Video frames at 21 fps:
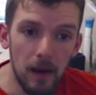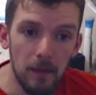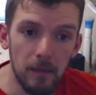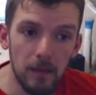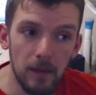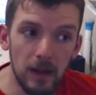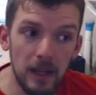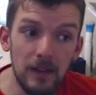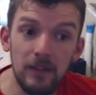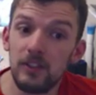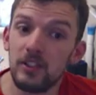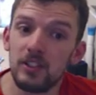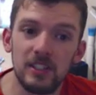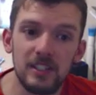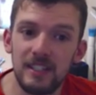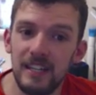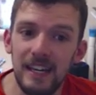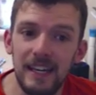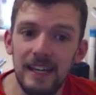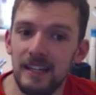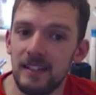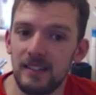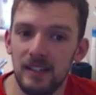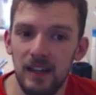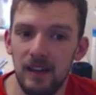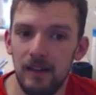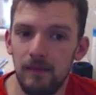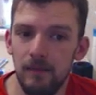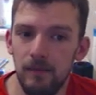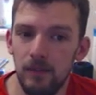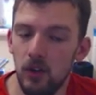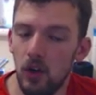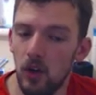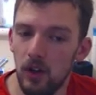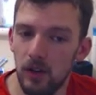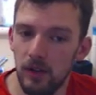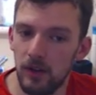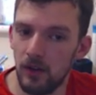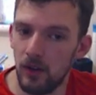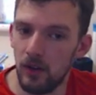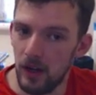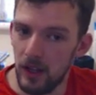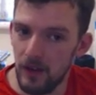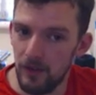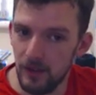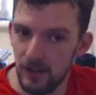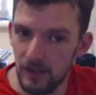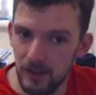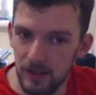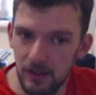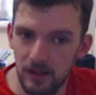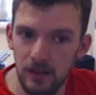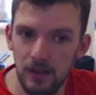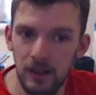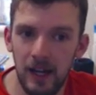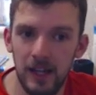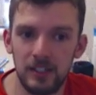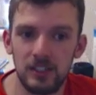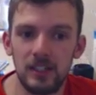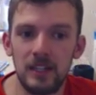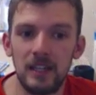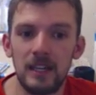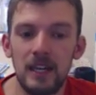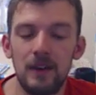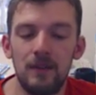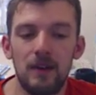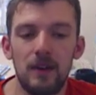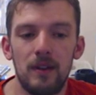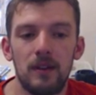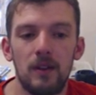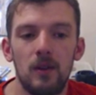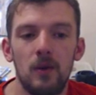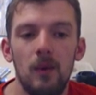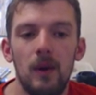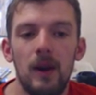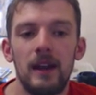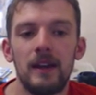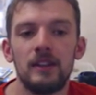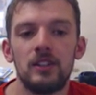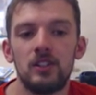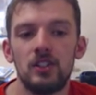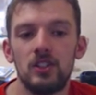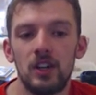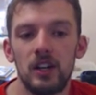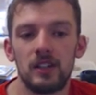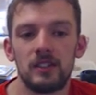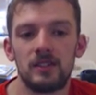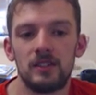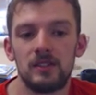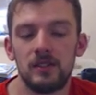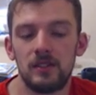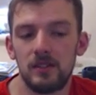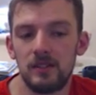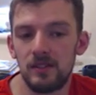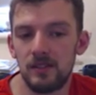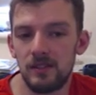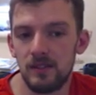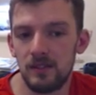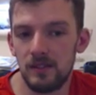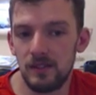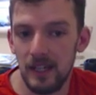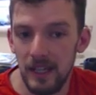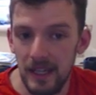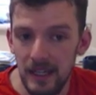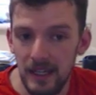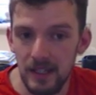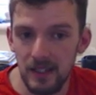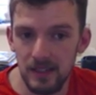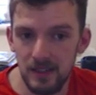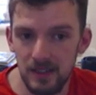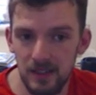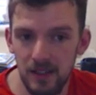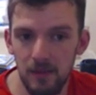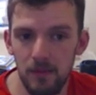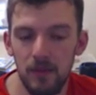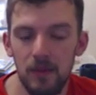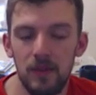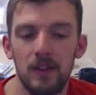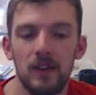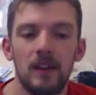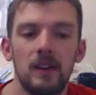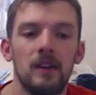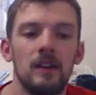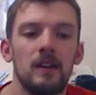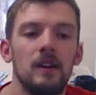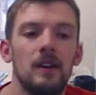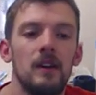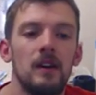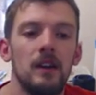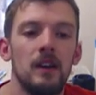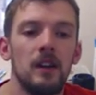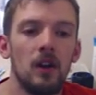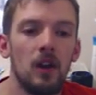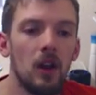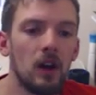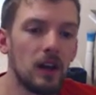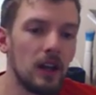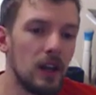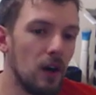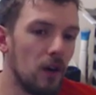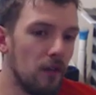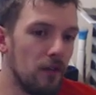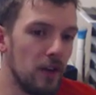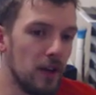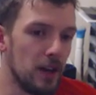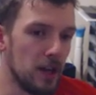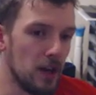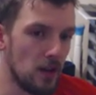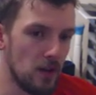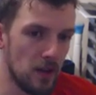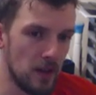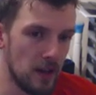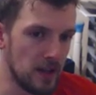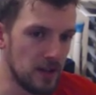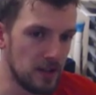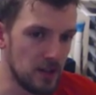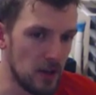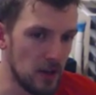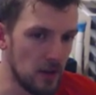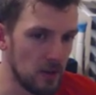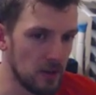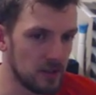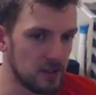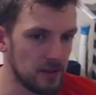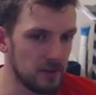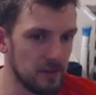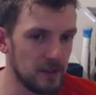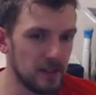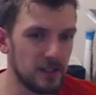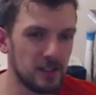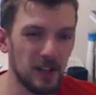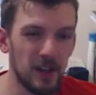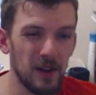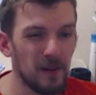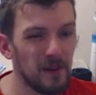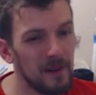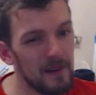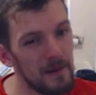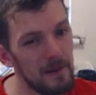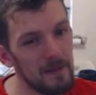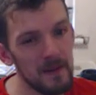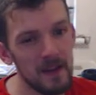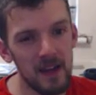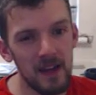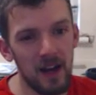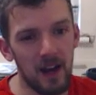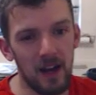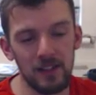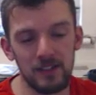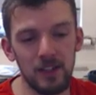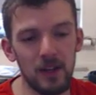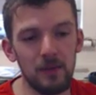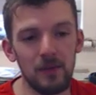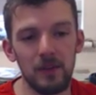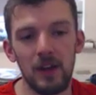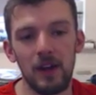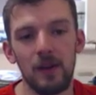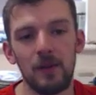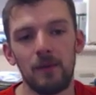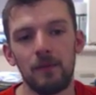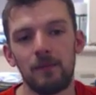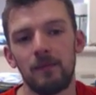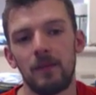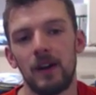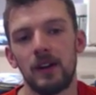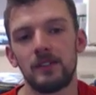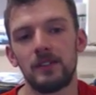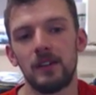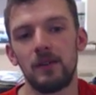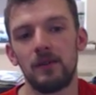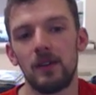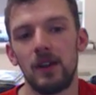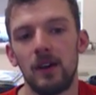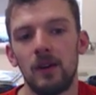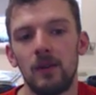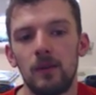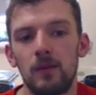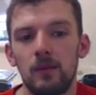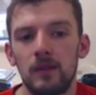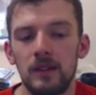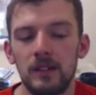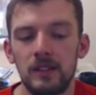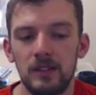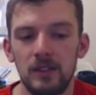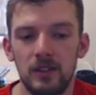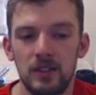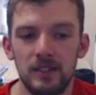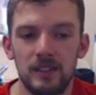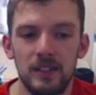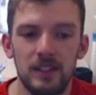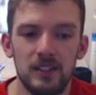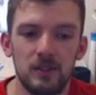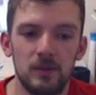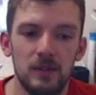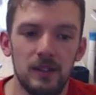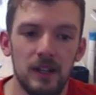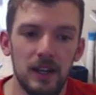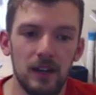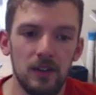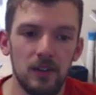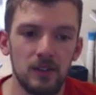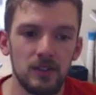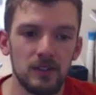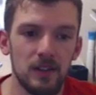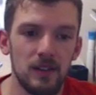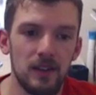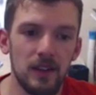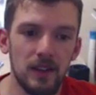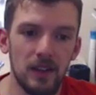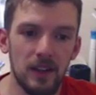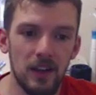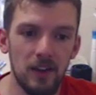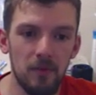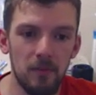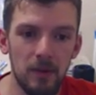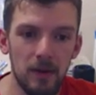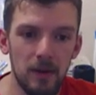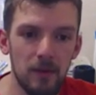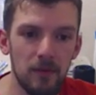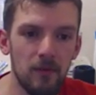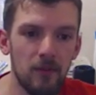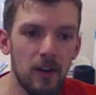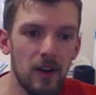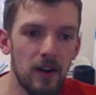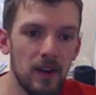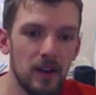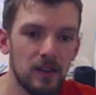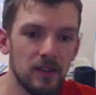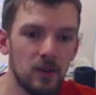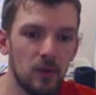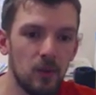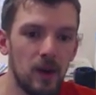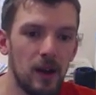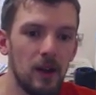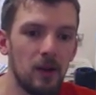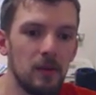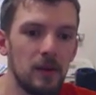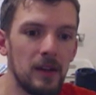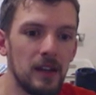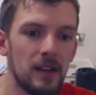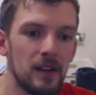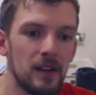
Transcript: even just tease it, not even actually give anything away, just tease something, you know, like a little video that they do or something. So I don't know is the honest answer with Necrons. I think they've been very underwhelming